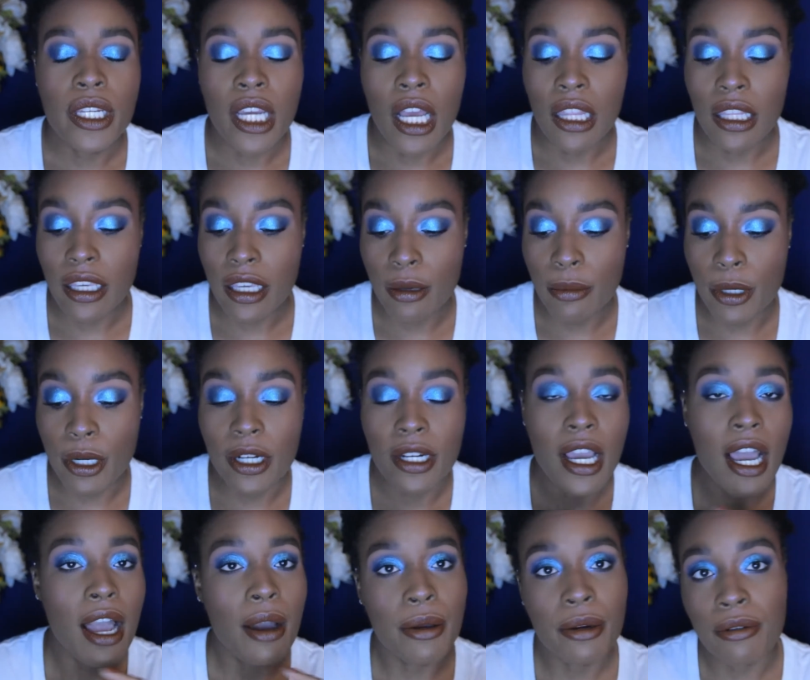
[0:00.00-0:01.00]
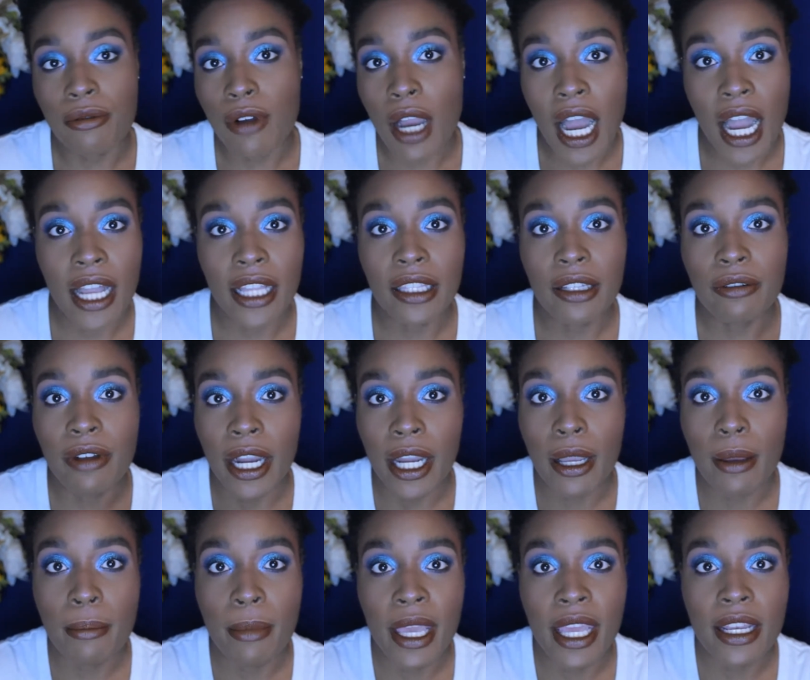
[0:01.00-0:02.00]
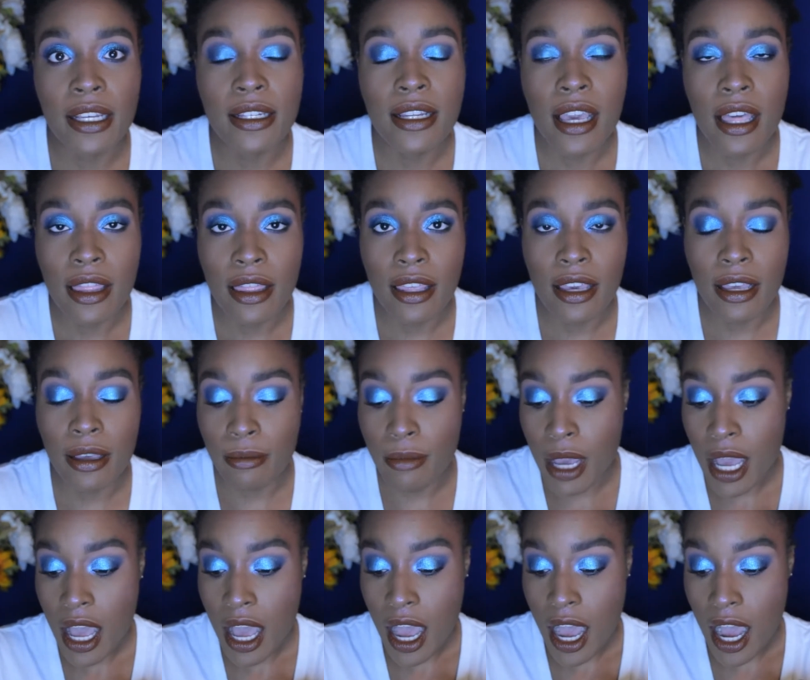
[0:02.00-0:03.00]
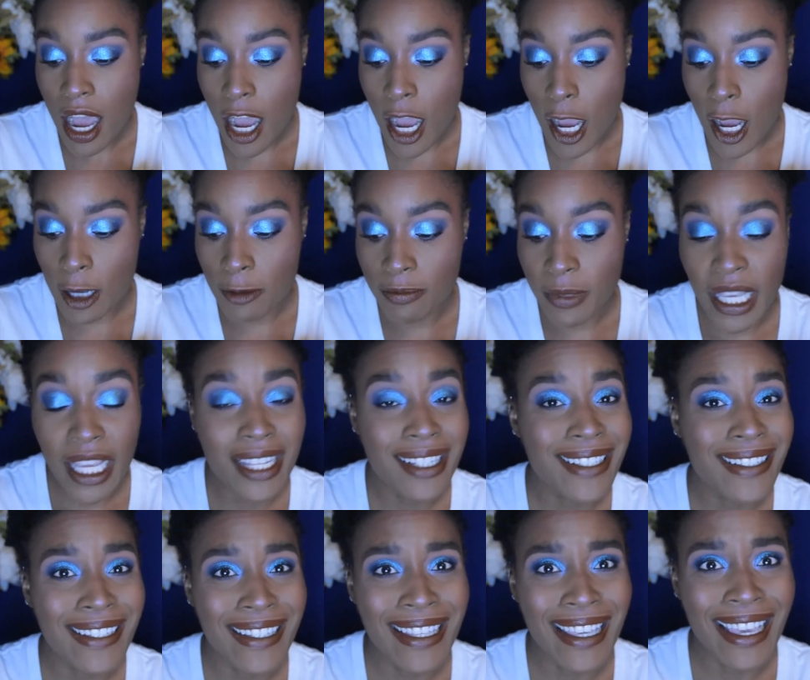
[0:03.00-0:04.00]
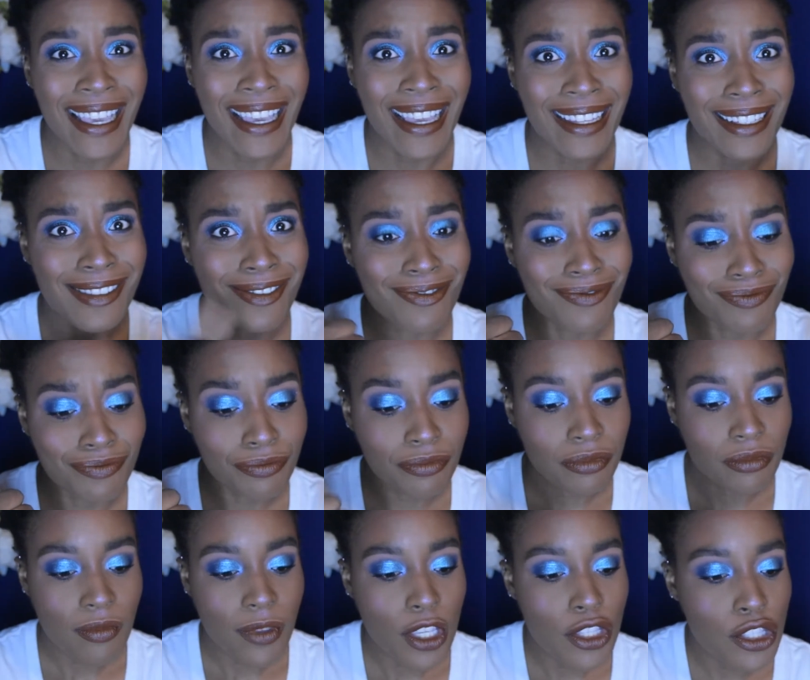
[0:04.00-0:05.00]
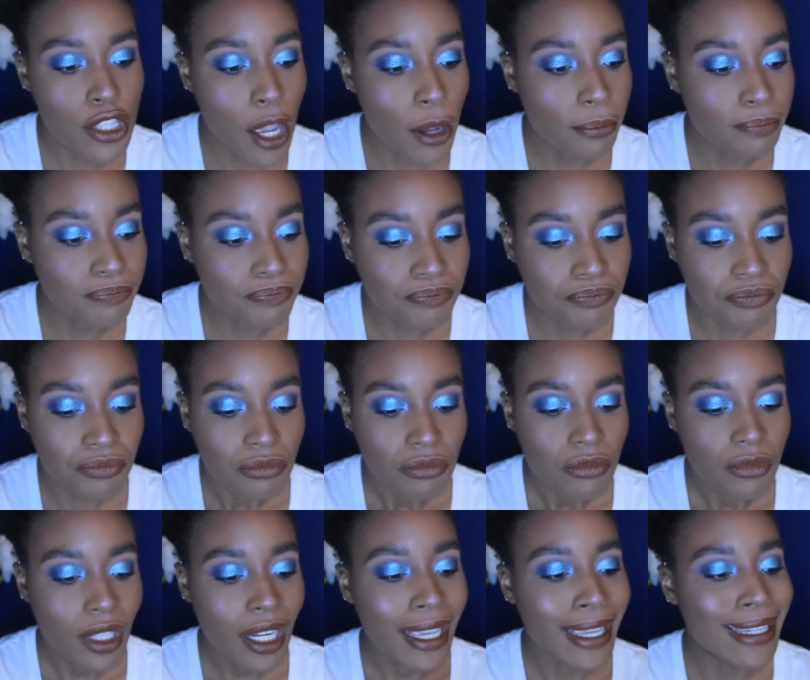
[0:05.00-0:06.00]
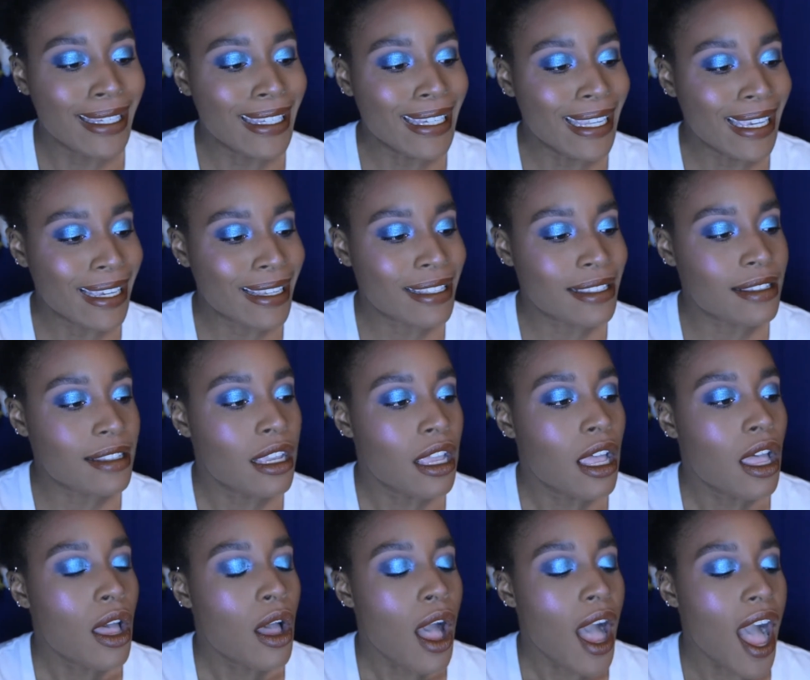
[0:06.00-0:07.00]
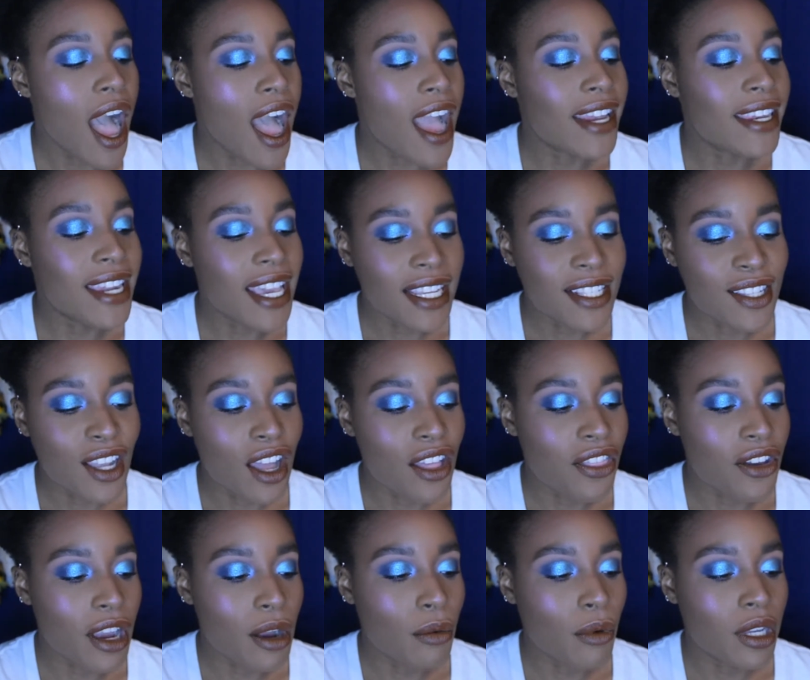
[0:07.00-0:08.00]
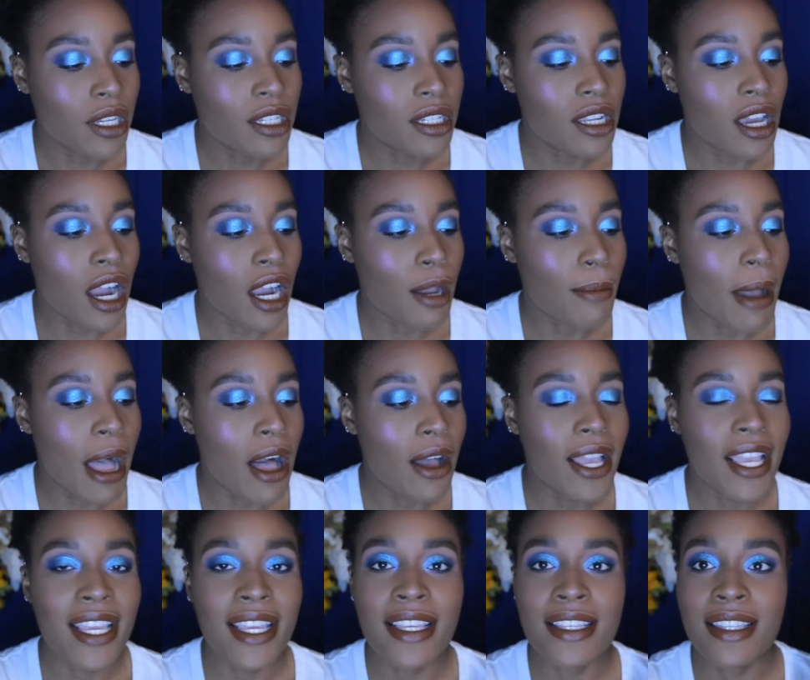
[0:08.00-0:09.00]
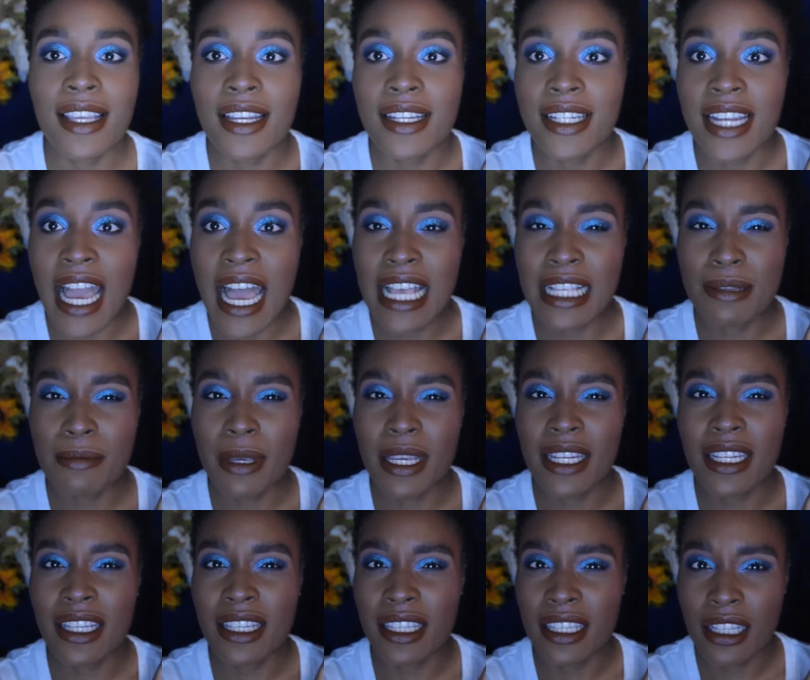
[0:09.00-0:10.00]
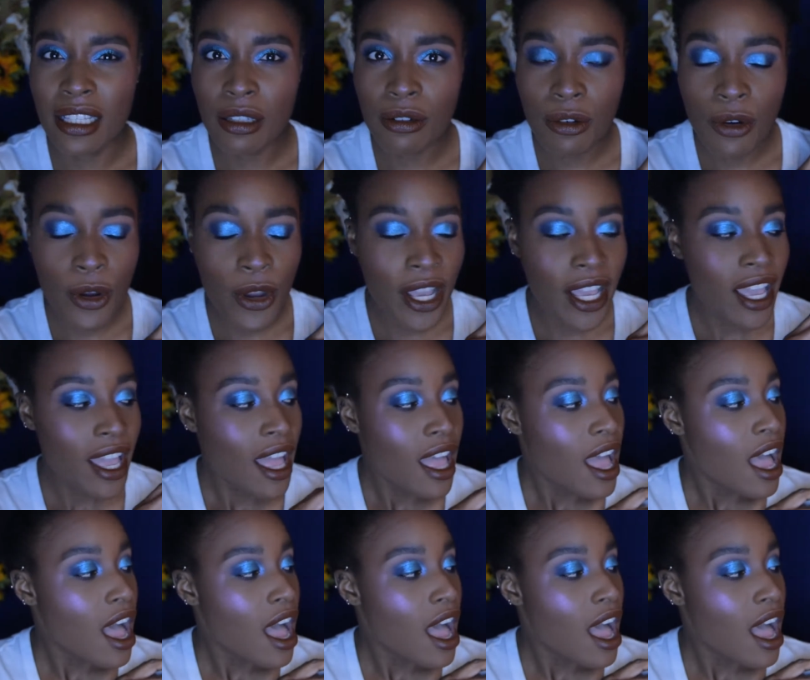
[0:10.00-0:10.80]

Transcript: Talia Hibbert. I would highly recommend them. And yeah, so next author I wanted to talk about is Jasmine Guillory.